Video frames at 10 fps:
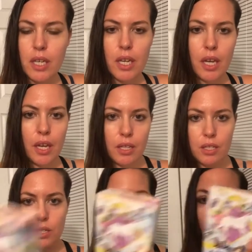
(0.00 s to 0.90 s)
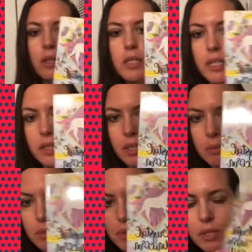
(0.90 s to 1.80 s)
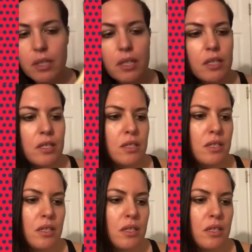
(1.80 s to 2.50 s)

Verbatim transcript: And the card deck that I'm using is